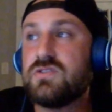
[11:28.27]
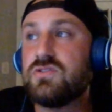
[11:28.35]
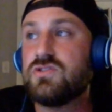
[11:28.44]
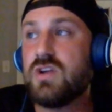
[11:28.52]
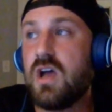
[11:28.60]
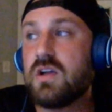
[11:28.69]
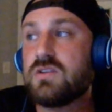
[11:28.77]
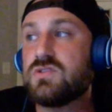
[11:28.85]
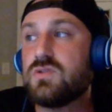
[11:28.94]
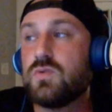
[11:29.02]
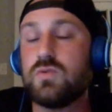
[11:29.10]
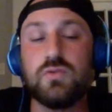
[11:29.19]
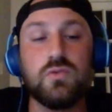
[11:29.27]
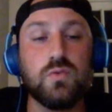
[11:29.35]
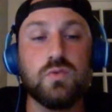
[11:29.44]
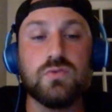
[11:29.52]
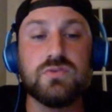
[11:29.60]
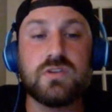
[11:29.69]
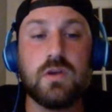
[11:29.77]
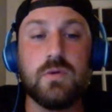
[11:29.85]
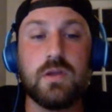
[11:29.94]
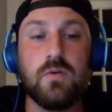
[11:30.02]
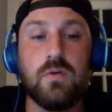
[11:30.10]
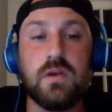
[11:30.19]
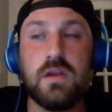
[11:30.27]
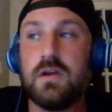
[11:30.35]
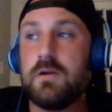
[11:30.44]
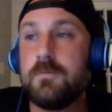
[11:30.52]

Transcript: shocks, or duels going on here.